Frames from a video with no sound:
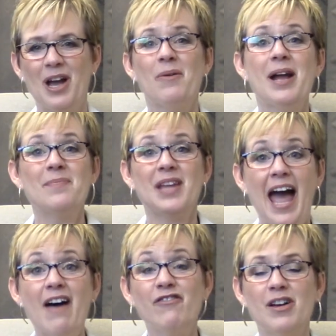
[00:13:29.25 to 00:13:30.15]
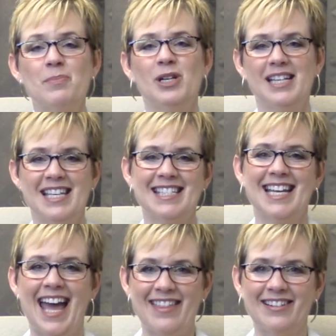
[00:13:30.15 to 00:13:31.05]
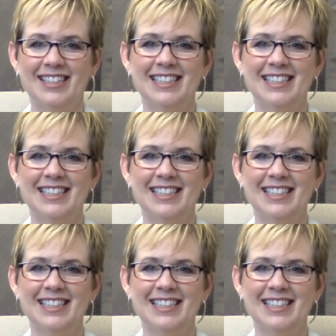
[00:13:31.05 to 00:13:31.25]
All right, have fun putting this together.